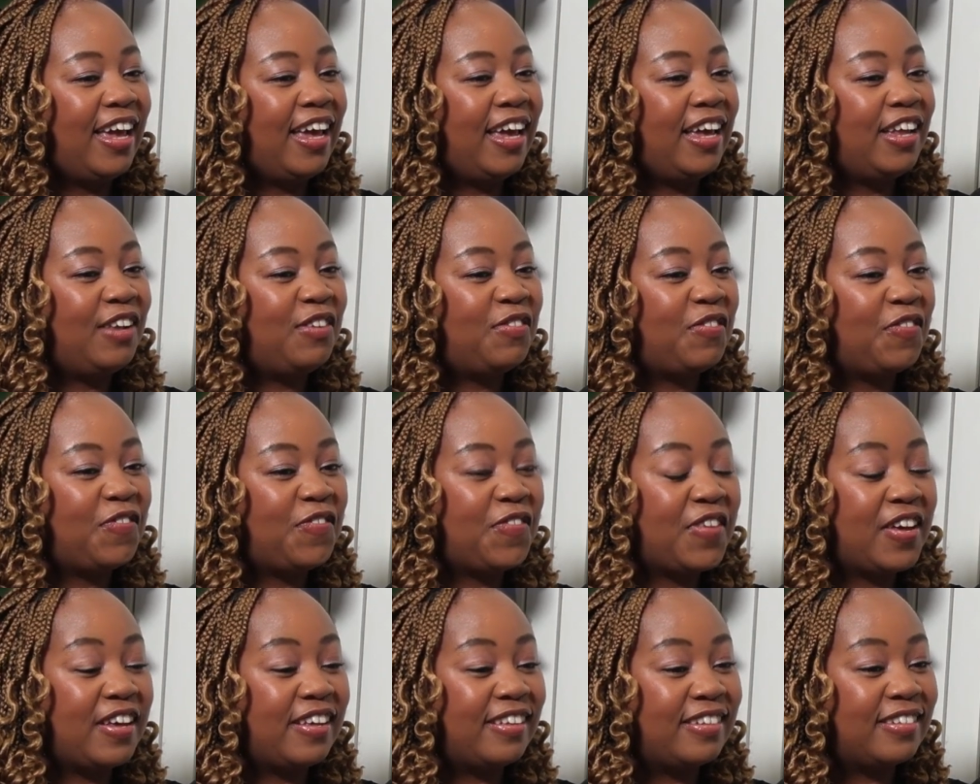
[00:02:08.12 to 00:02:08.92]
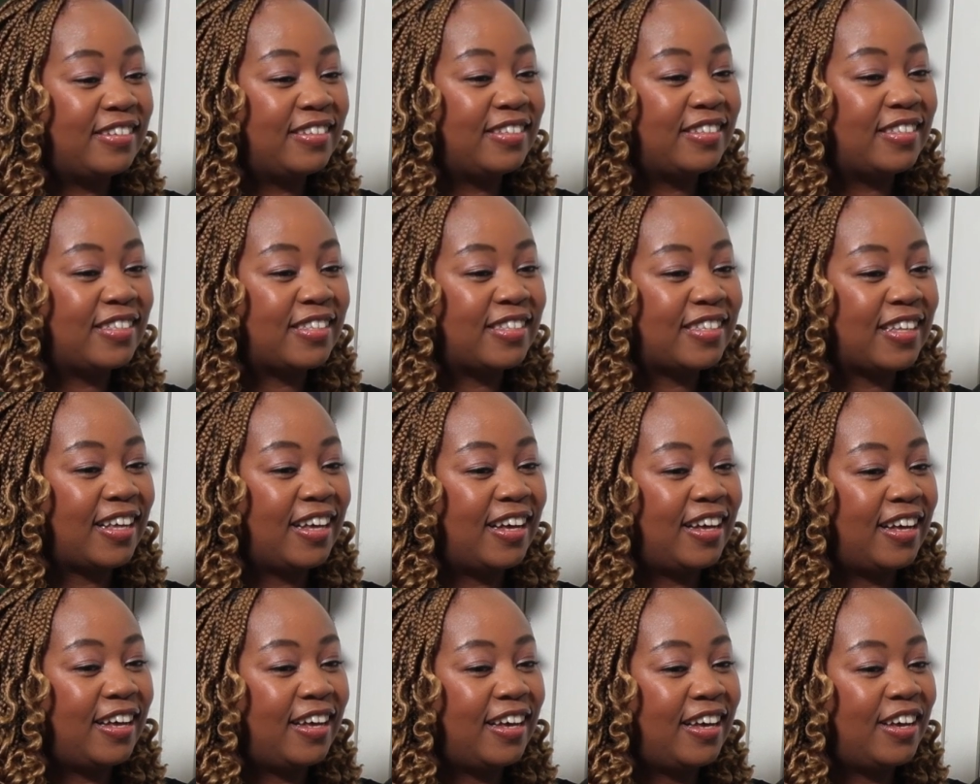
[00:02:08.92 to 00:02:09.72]
It feels
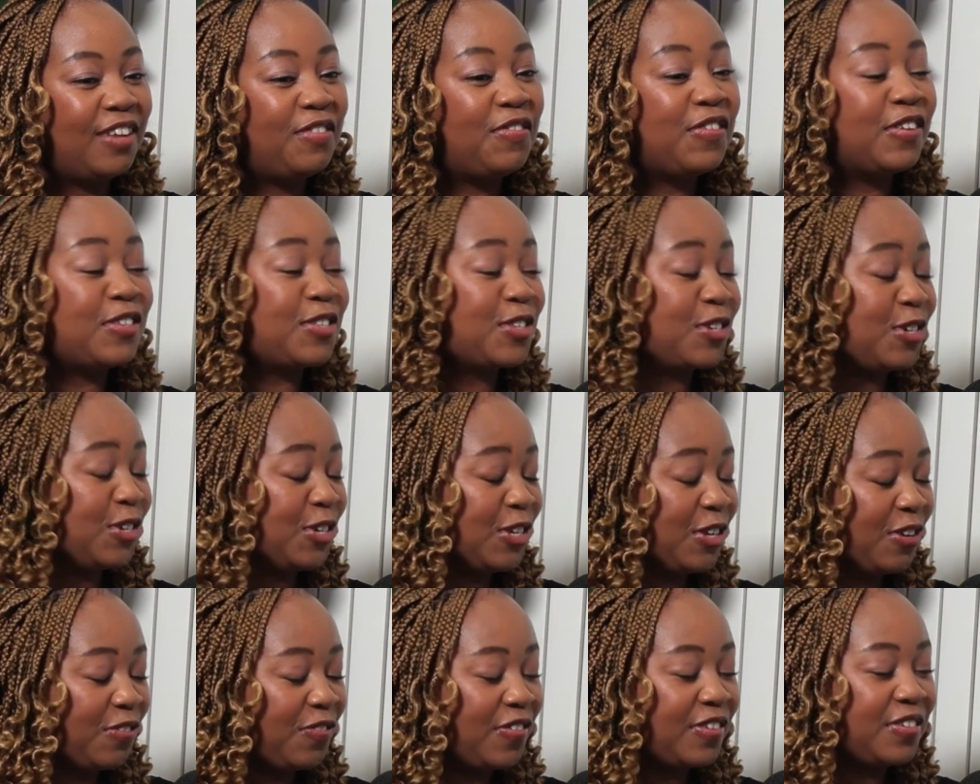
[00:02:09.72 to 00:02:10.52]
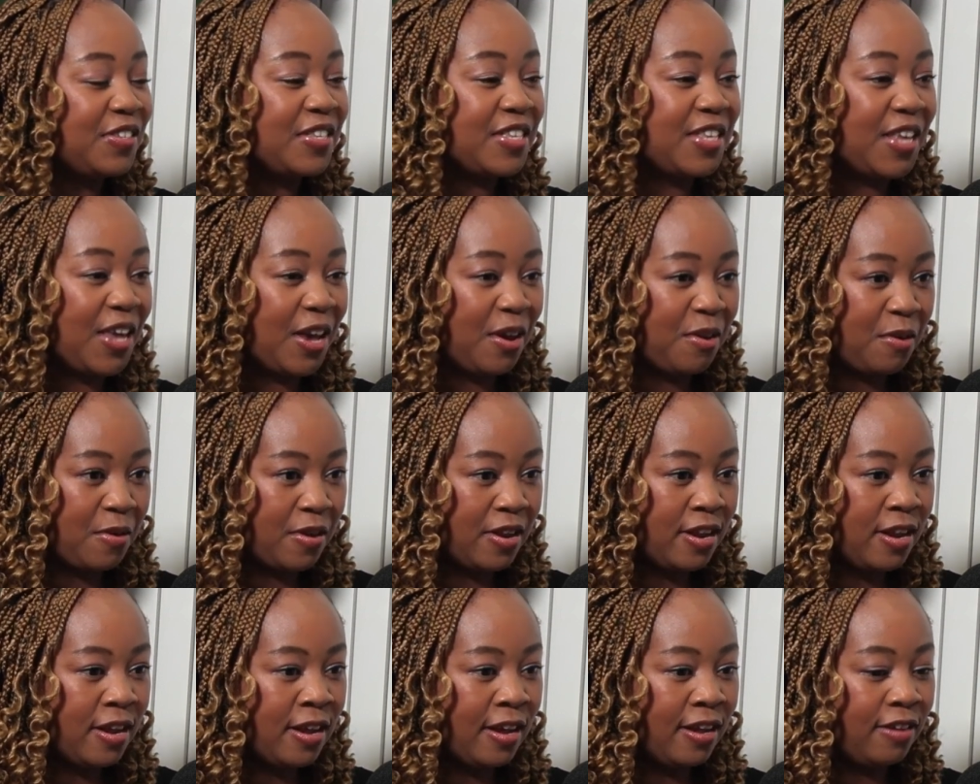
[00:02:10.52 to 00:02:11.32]
good. It feels
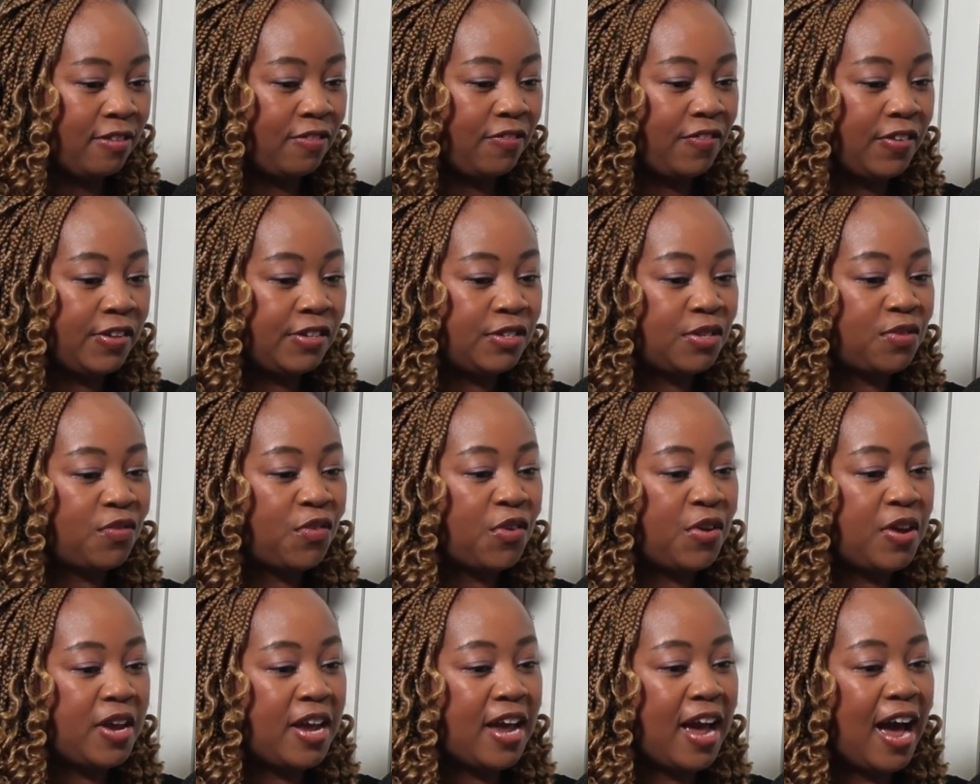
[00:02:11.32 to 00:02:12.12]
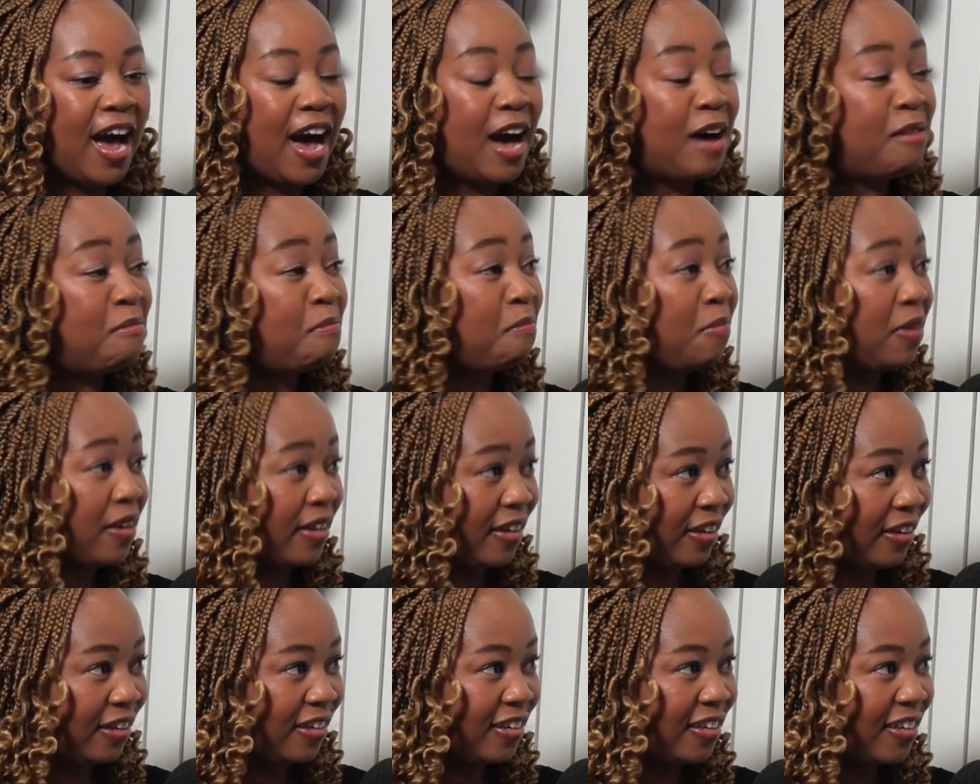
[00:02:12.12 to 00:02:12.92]
scary. It feels very
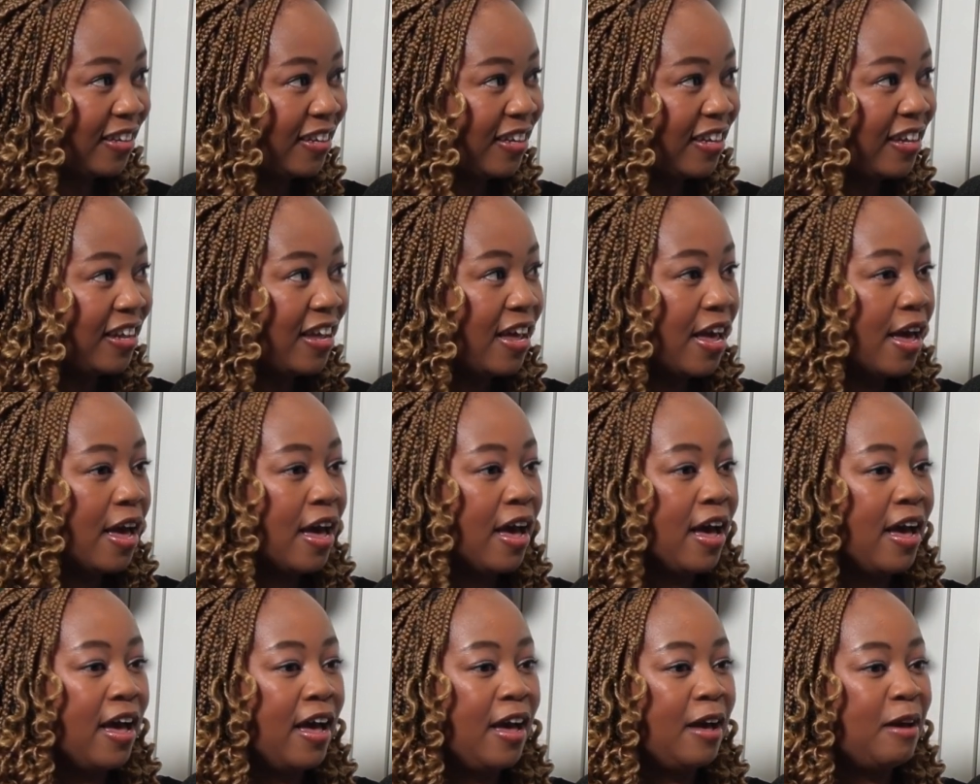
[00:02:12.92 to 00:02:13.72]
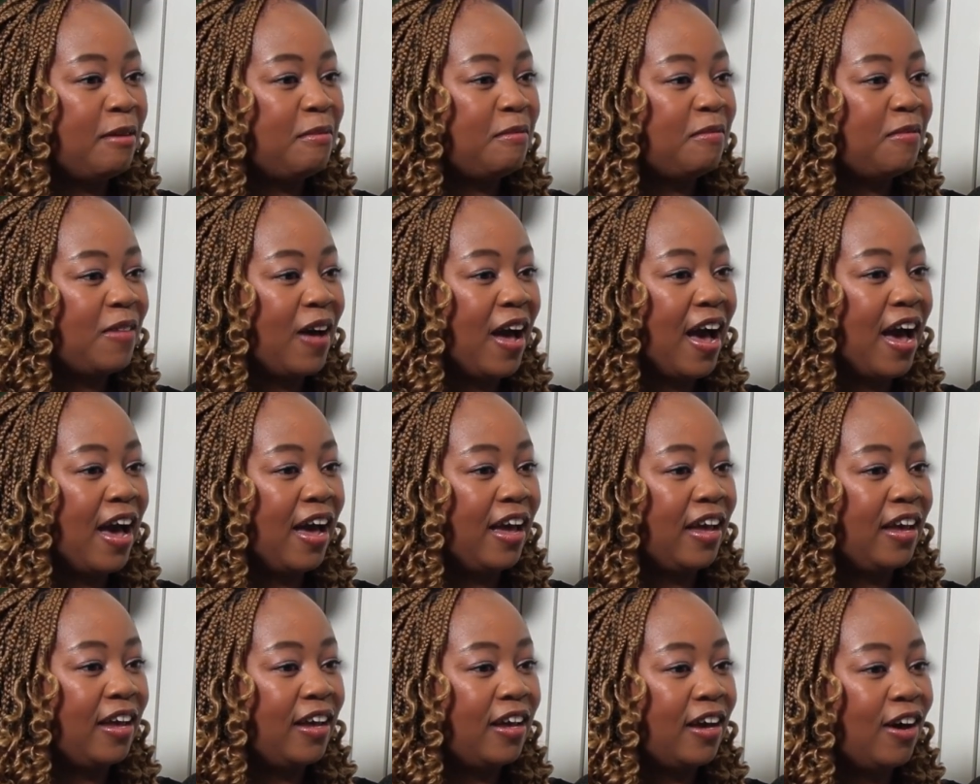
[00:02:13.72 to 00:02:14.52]
humbling.
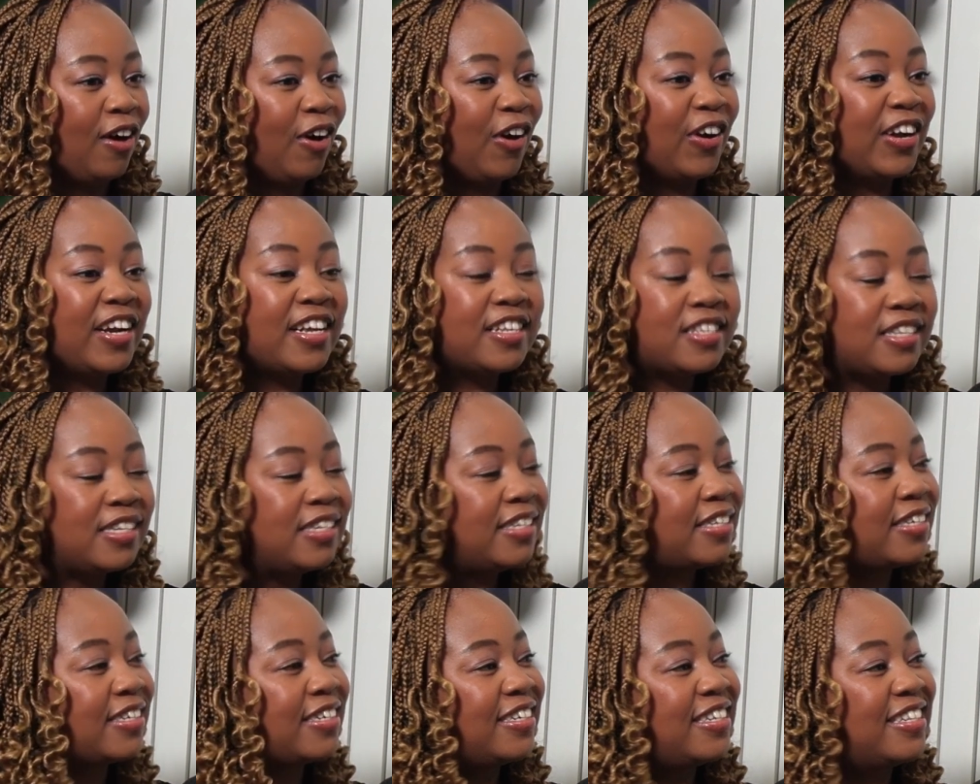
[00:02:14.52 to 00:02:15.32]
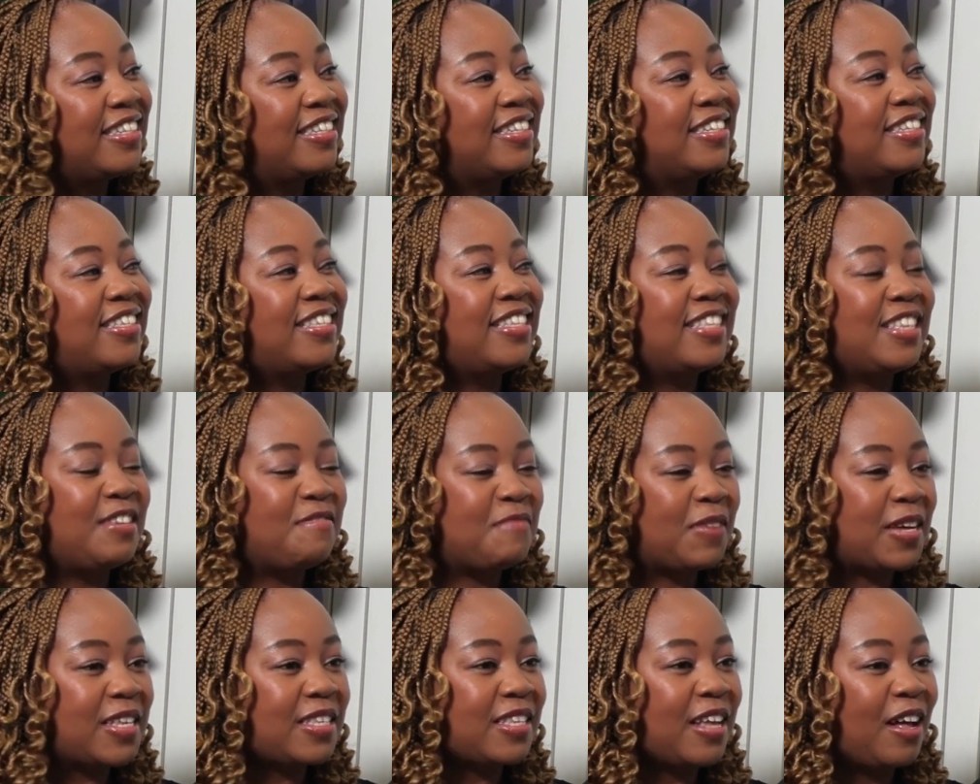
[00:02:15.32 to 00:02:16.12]
I honestly didn't see
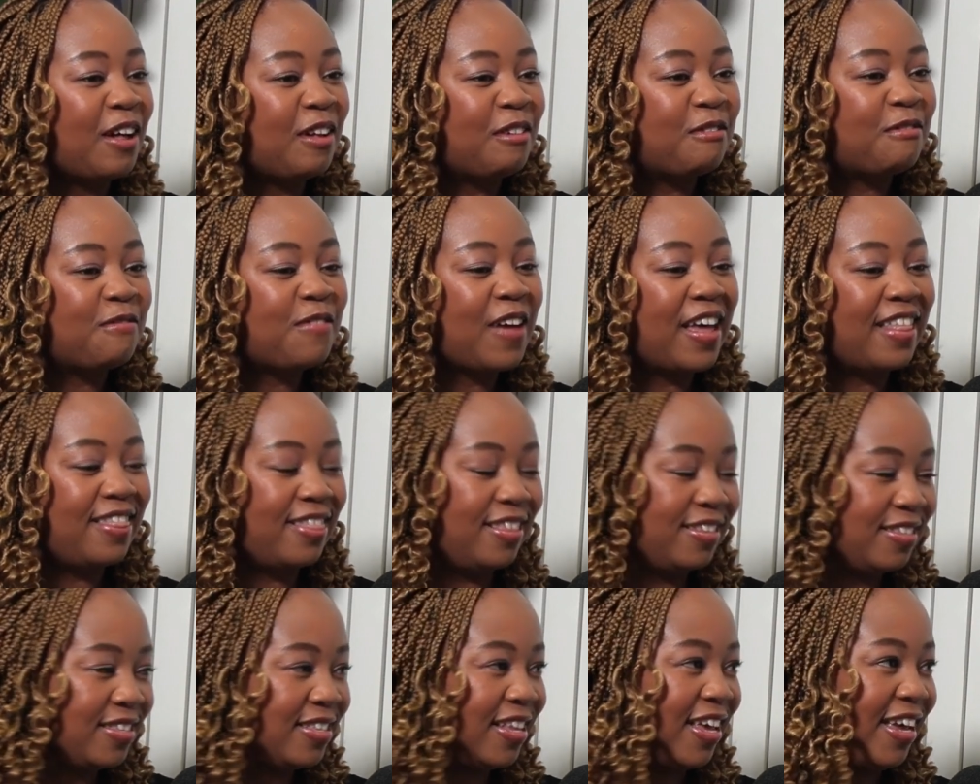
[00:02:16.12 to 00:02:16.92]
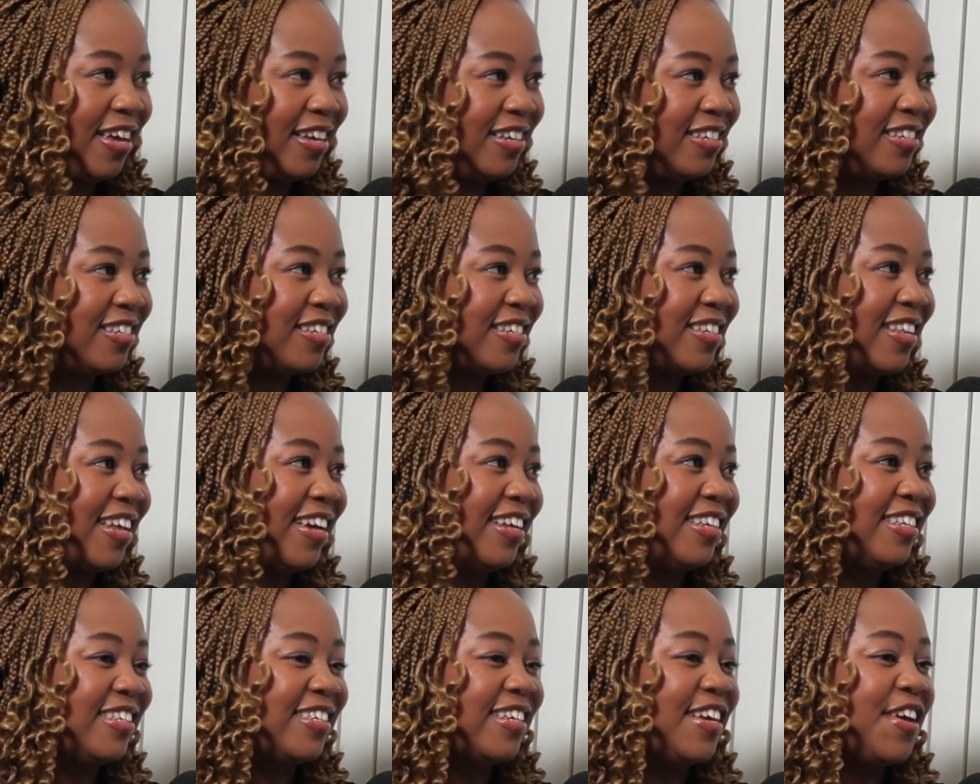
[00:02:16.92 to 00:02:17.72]
myself at this age
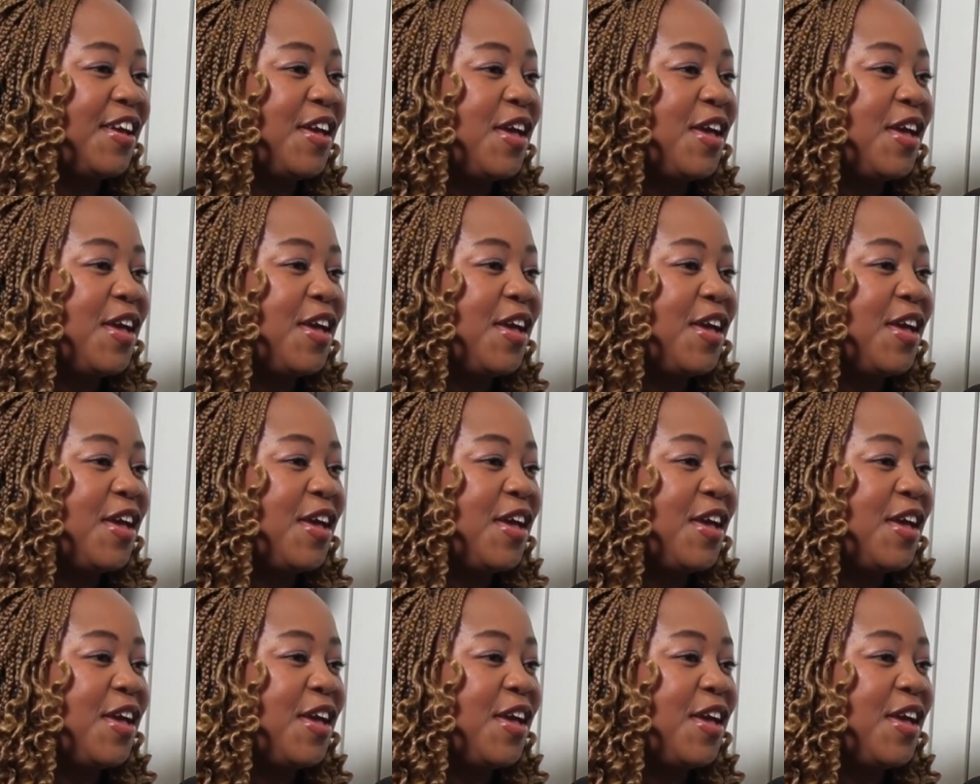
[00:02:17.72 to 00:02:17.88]
that